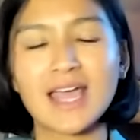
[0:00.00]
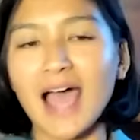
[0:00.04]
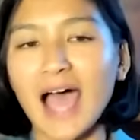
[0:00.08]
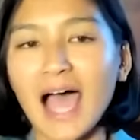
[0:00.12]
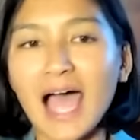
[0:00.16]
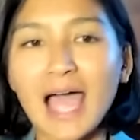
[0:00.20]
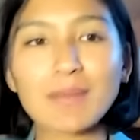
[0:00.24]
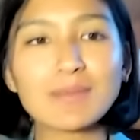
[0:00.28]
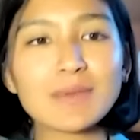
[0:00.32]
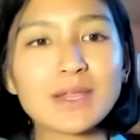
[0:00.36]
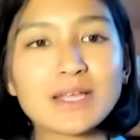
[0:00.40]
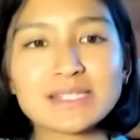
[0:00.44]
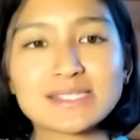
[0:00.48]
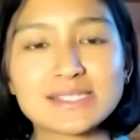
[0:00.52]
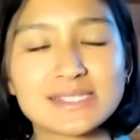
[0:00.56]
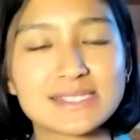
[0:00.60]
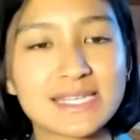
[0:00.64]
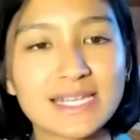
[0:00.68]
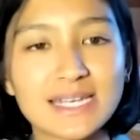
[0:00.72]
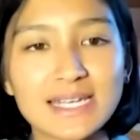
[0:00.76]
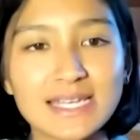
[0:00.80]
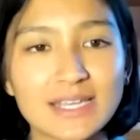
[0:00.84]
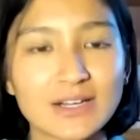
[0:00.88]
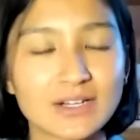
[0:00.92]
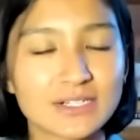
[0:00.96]
I'm not
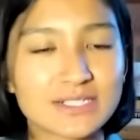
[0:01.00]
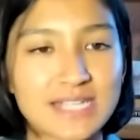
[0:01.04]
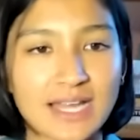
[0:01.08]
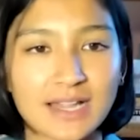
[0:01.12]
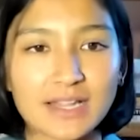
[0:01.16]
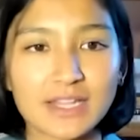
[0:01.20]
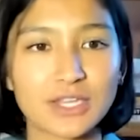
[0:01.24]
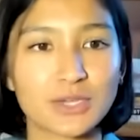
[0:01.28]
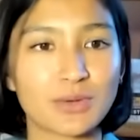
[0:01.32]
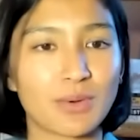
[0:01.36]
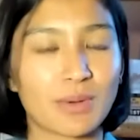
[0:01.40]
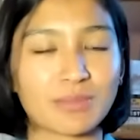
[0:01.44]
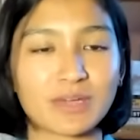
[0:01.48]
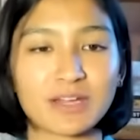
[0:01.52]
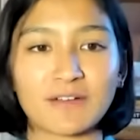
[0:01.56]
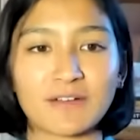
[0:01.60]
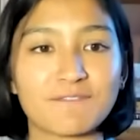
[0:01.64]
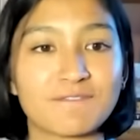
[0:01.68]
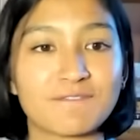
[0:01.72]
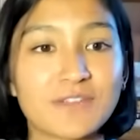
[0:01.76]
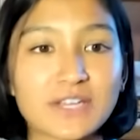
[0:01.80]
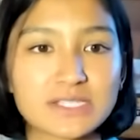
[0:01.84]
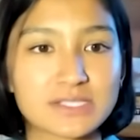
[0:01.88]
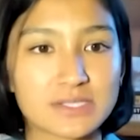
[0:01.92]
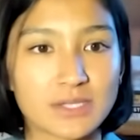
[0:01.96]
sitting here telling you I'm going to
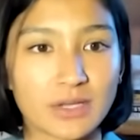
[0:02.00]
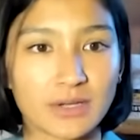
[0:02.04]
fix all